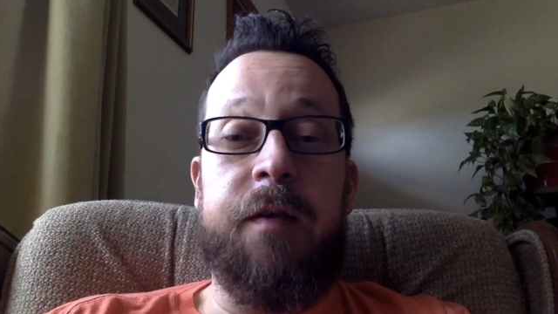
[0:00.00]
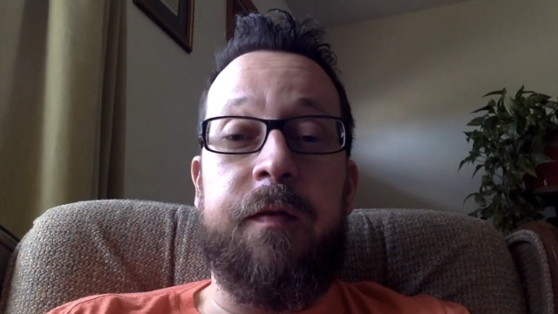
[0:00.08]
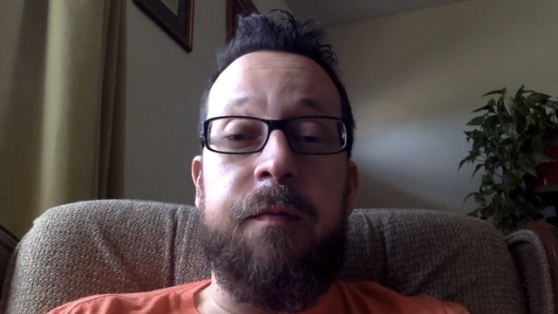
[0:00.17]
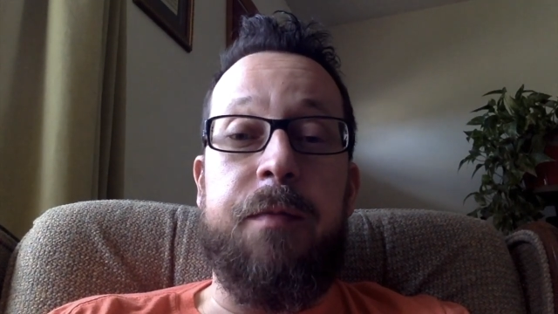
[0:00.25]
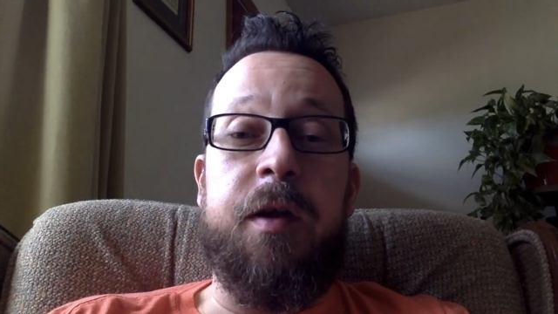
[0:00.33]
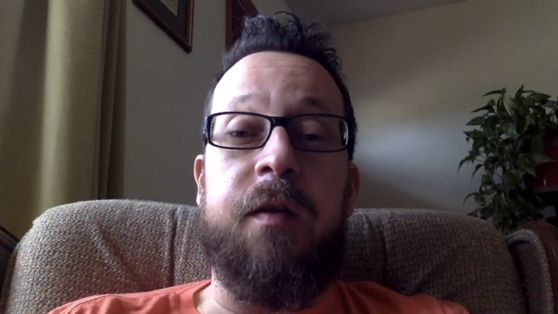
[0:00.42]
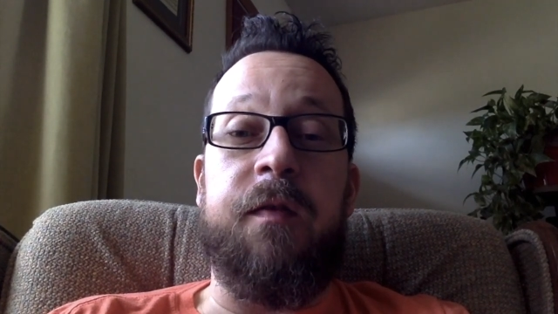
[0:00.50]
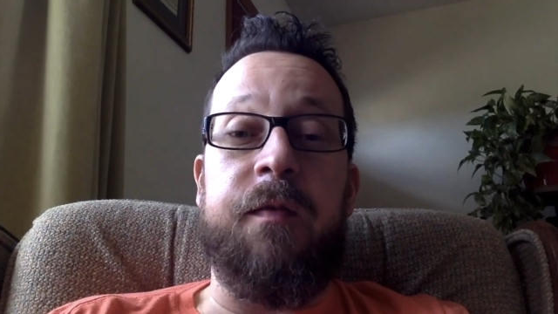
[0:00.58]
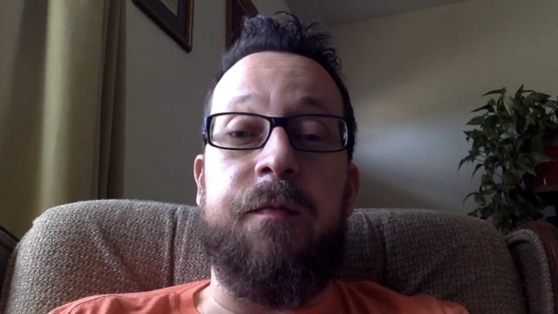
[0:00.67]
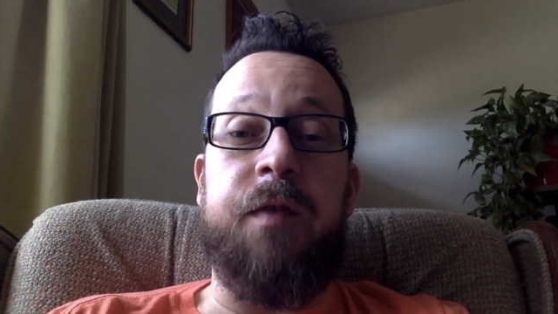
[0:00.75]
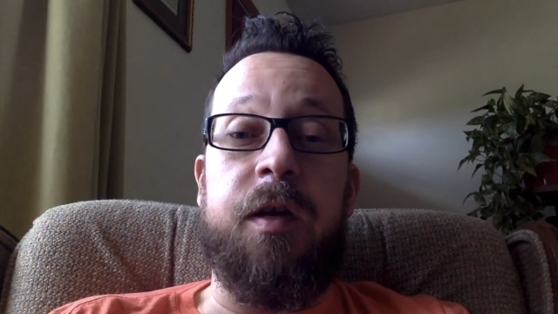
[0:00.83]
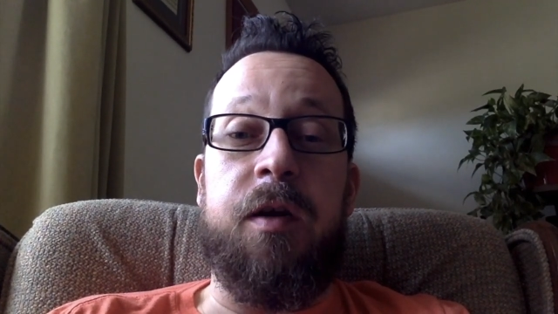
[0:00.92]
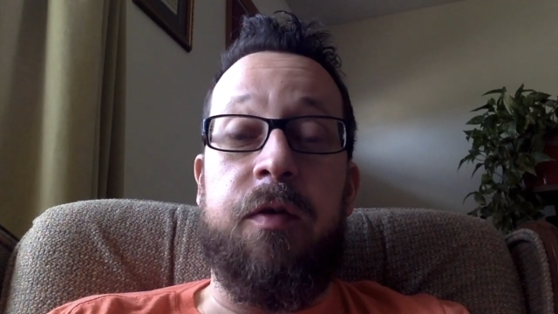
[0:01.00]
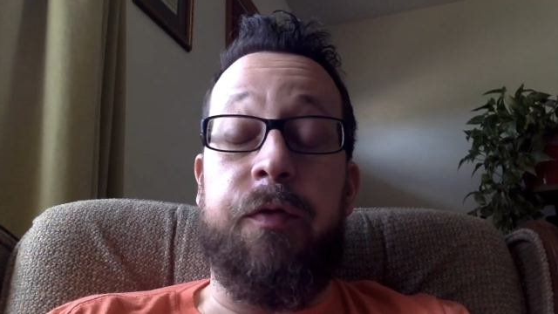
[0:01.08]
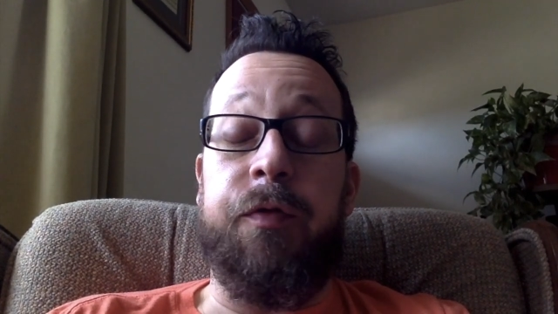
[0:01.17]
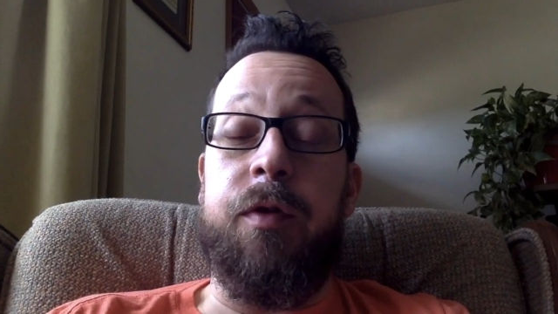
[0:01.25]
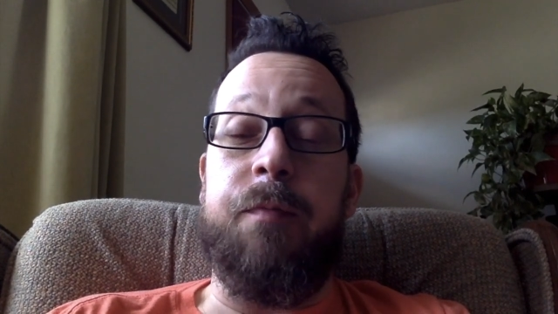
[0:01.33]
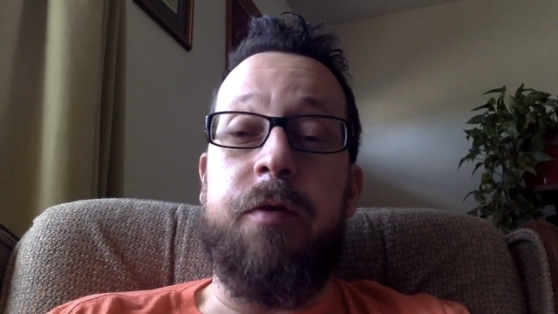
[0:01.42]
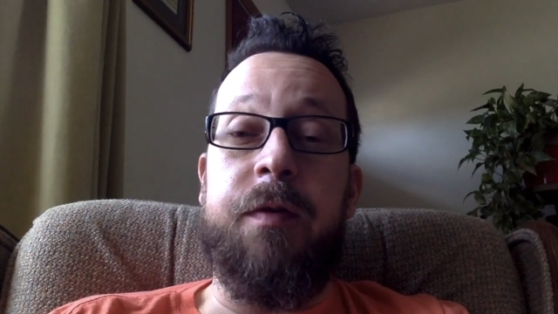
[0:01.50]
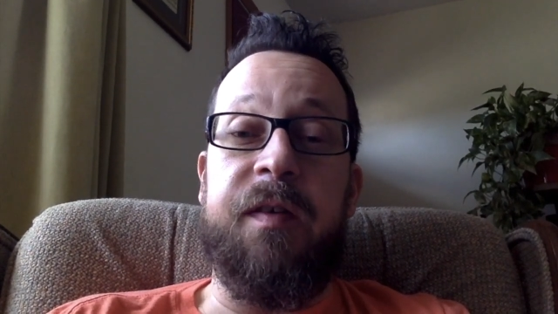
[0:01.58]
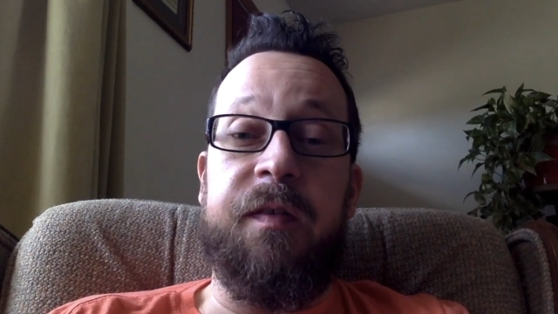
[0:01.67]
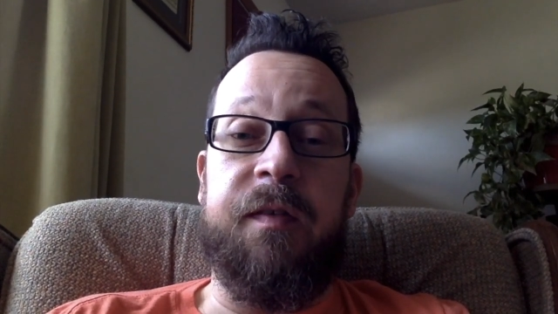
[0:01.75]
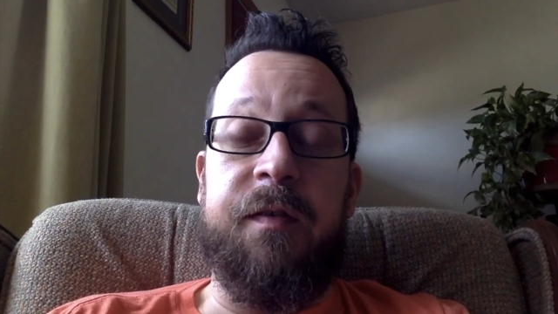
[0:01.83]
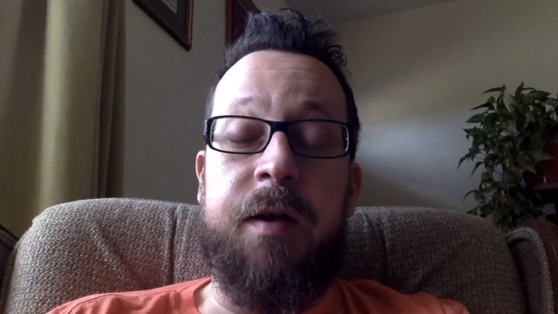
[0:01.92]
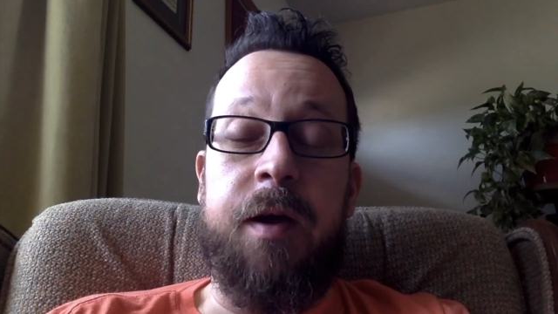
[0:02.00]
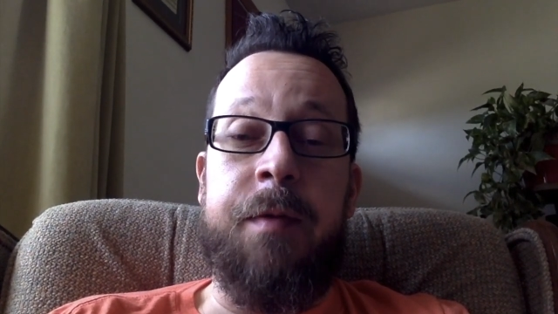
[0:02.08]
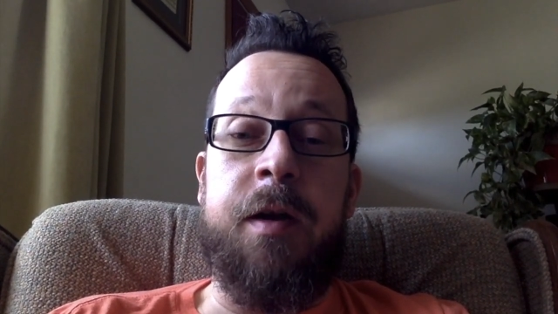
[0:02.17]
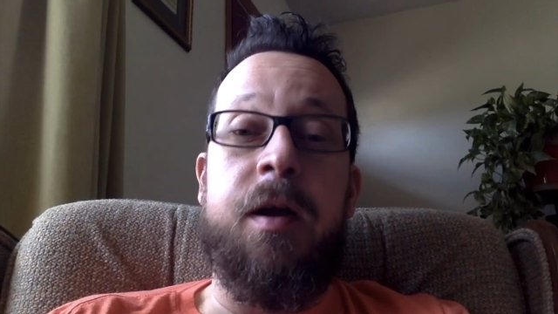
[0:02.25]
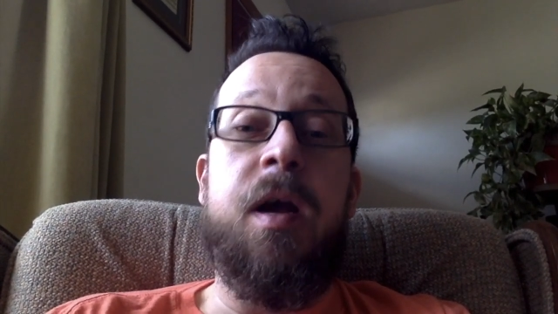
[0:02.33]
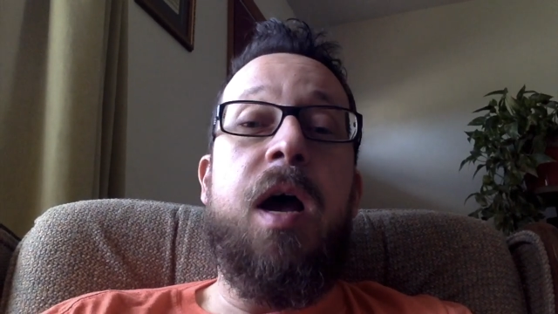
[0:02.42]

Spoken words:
submitted some videos for the previous assignment.